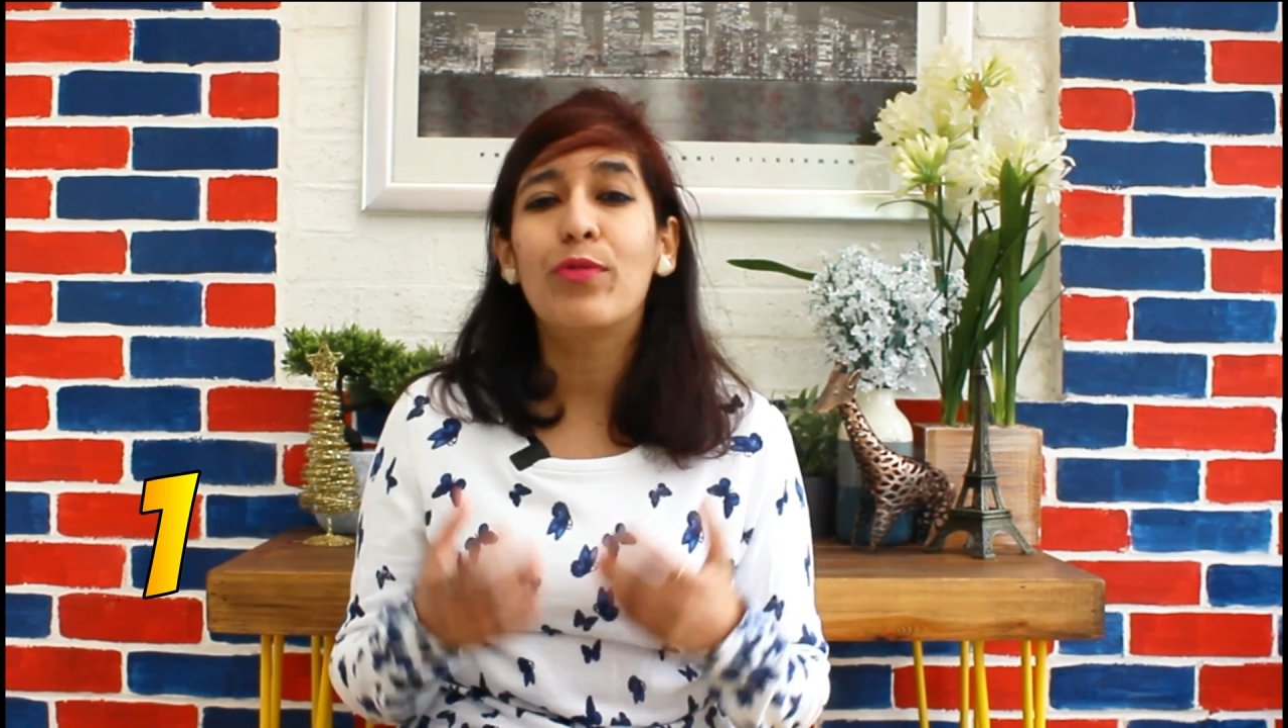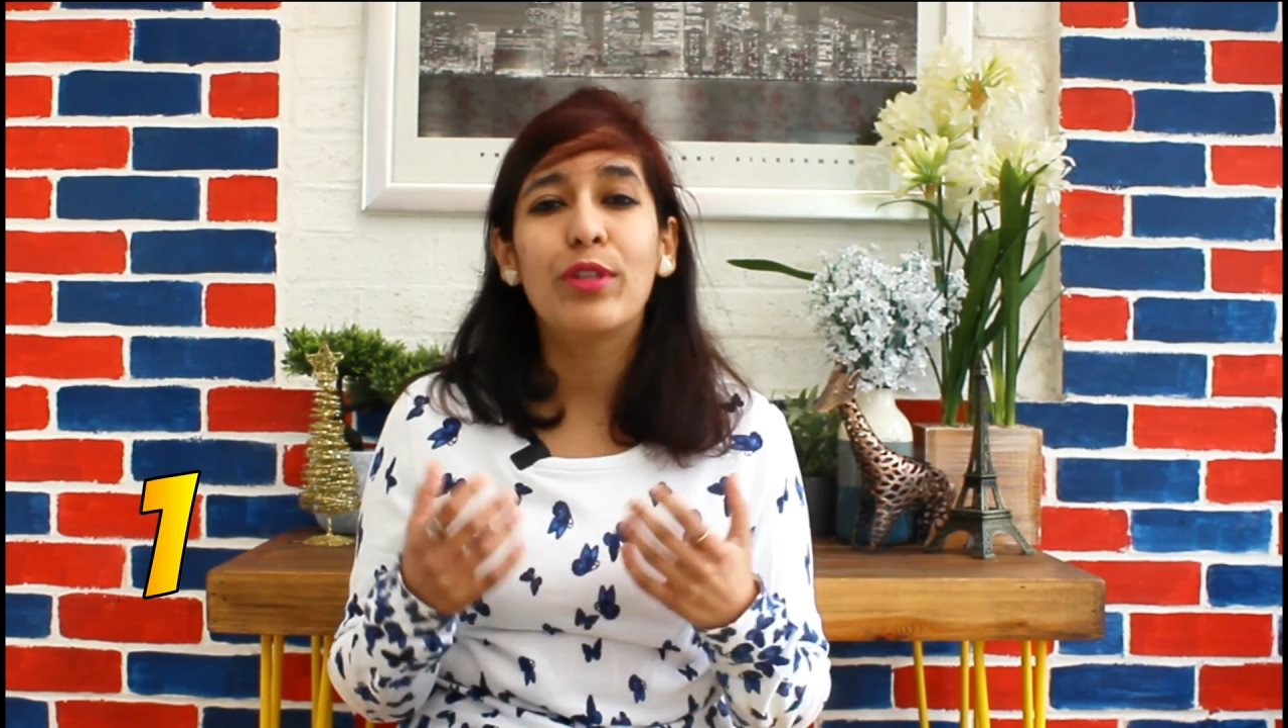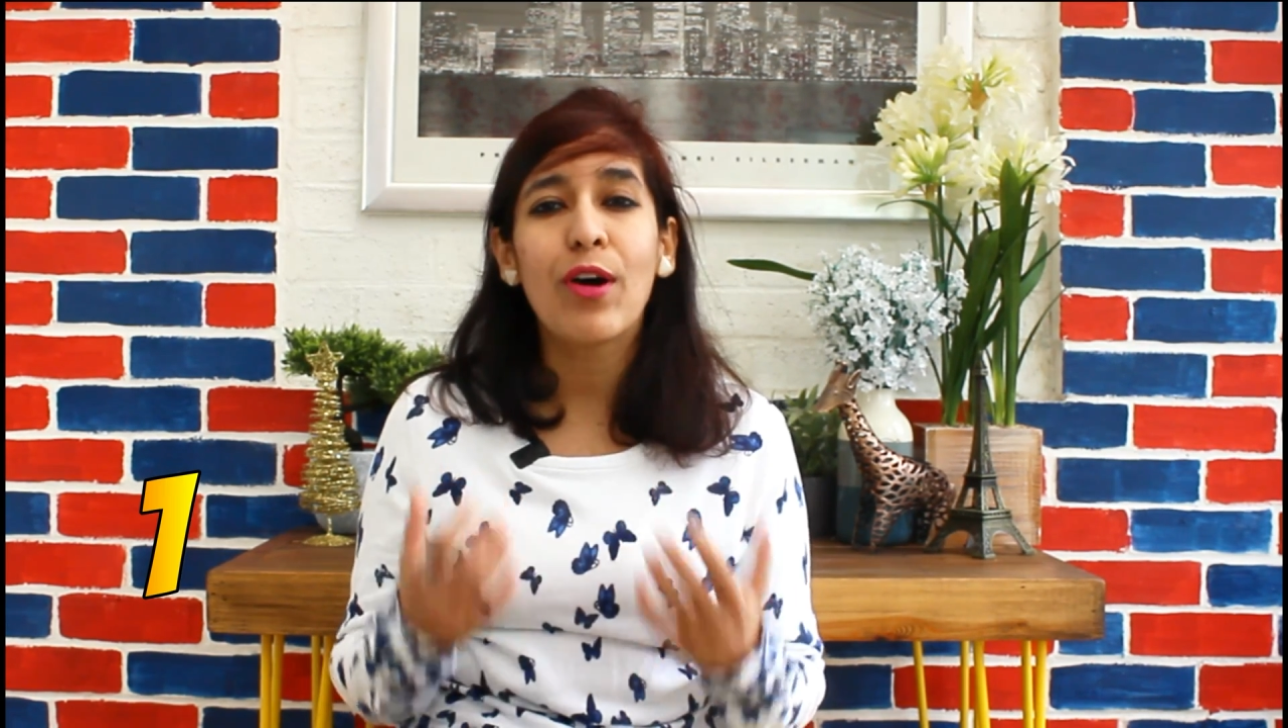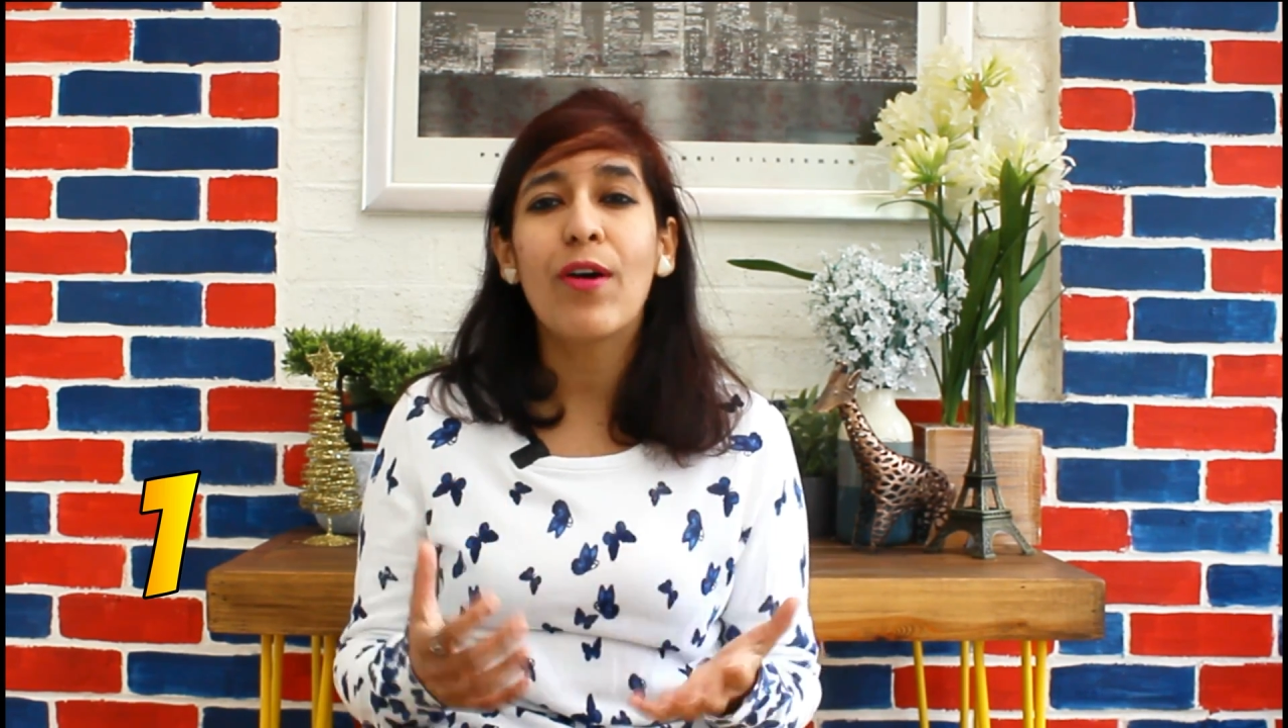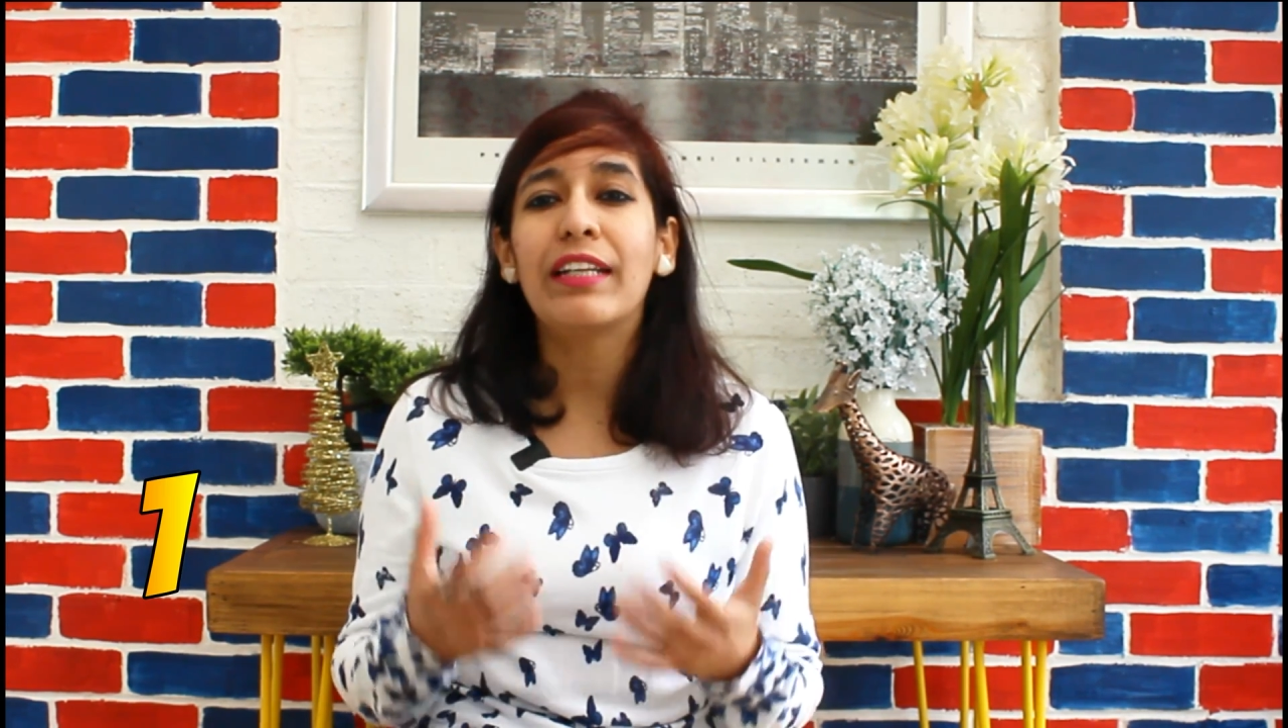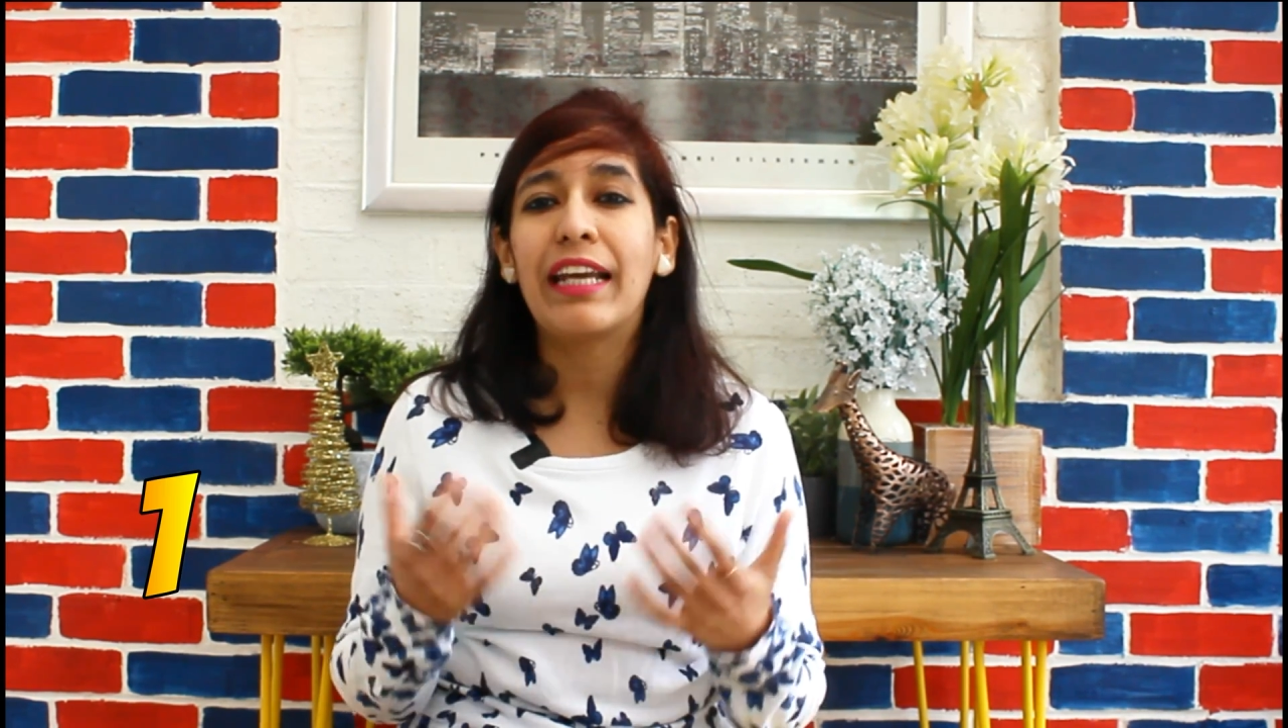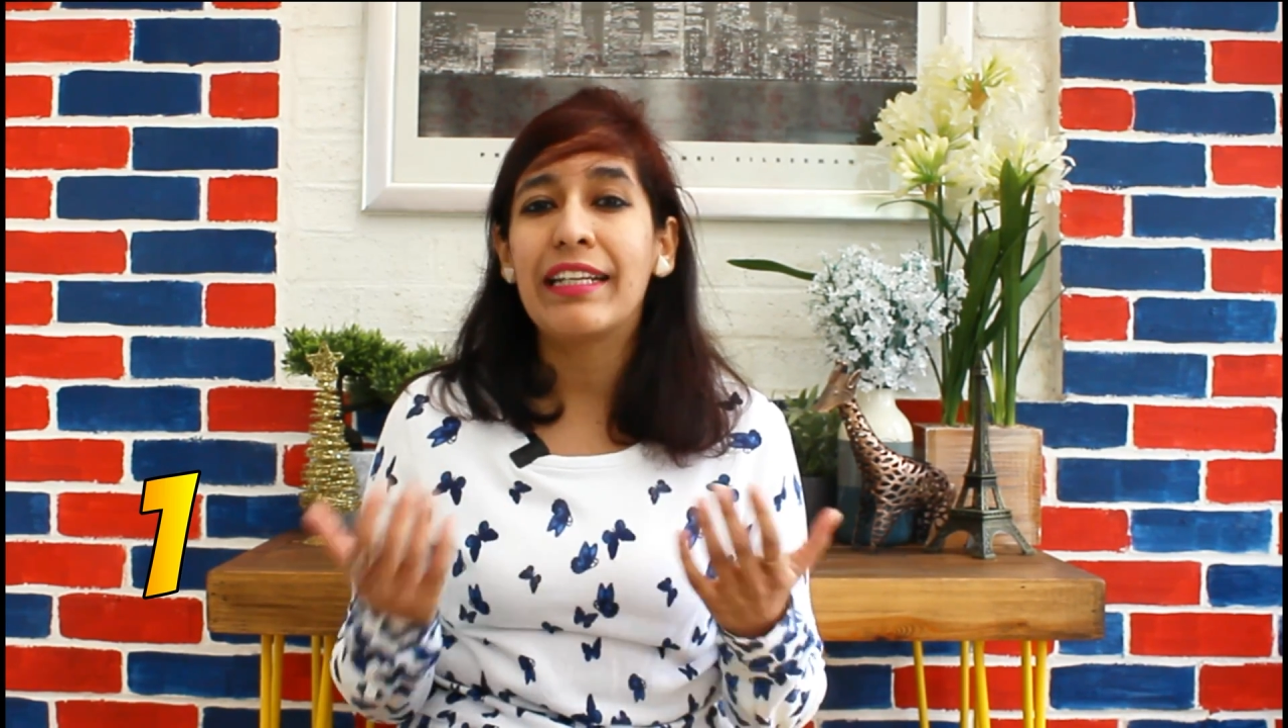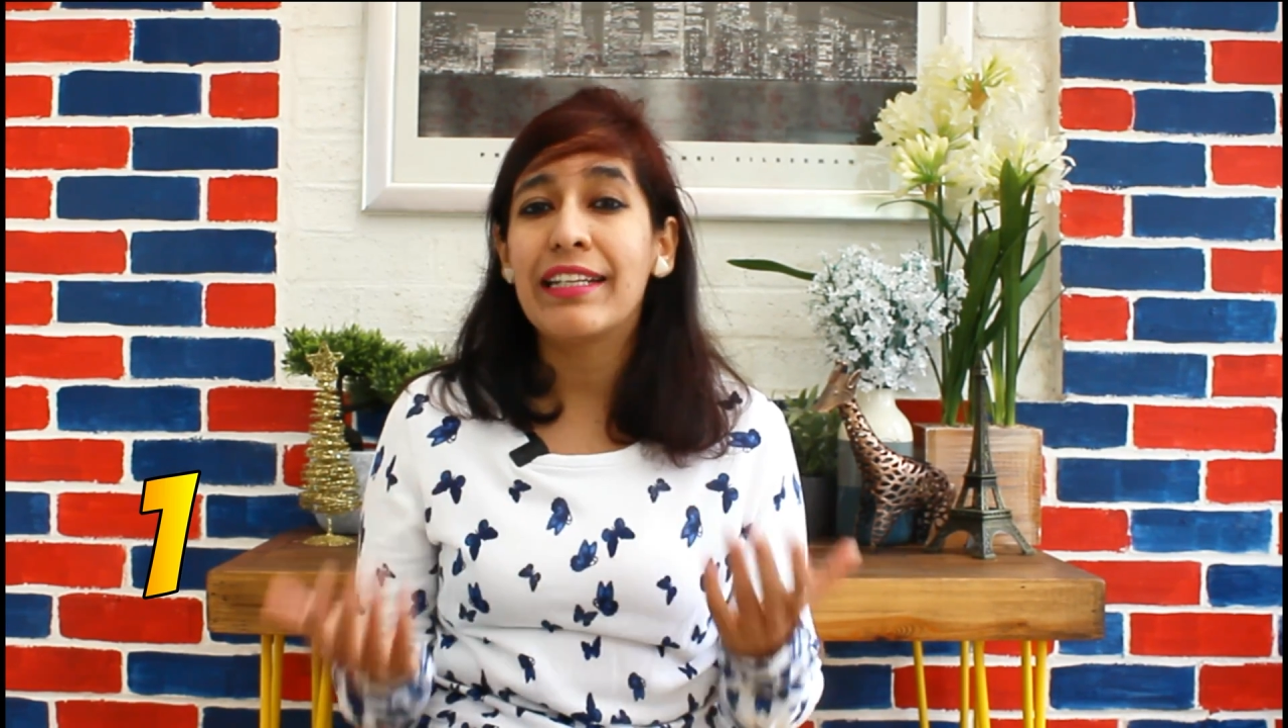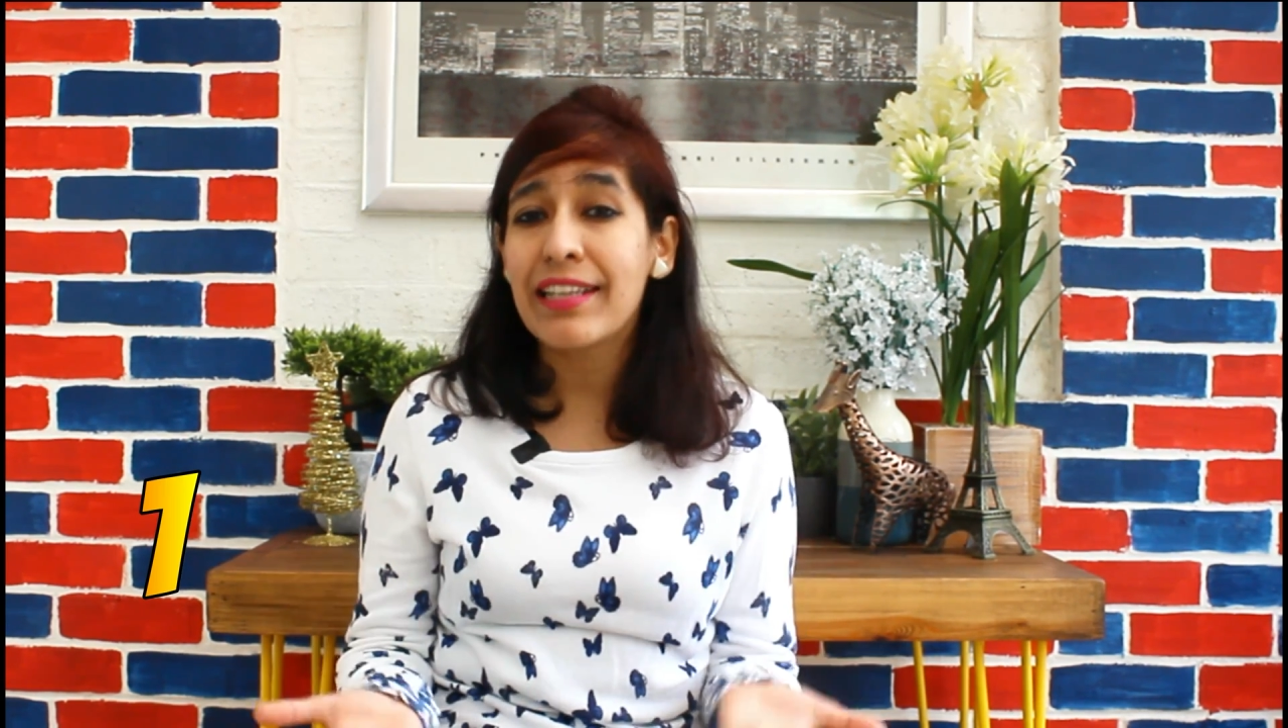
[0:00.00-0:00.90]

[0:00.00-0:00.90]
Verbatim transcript: without any